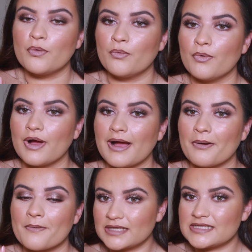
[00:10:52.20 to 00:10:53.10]

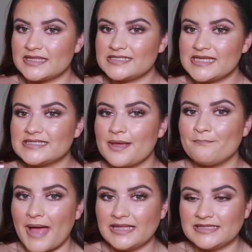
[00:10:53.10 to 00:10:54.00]
Wow. So this is a
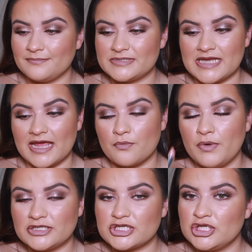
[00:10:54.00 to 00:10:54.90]
matte lipstick,
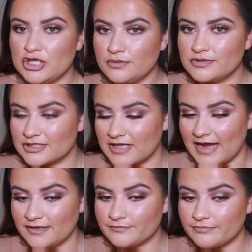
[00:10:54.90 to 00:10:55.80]
which
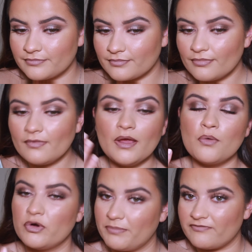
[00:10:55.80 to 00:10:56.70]
usually
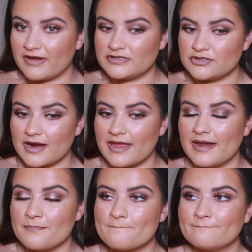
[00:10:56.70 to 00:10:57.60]
would be very dry
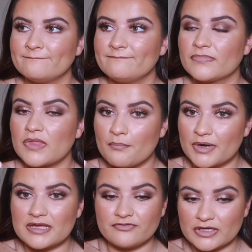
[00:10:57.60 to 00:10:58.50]
in
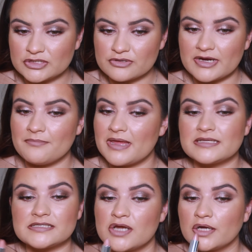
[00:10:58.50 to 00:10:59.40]
but it feels creamy,
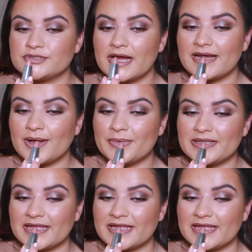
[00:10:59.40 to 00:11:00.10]
it's not dried out my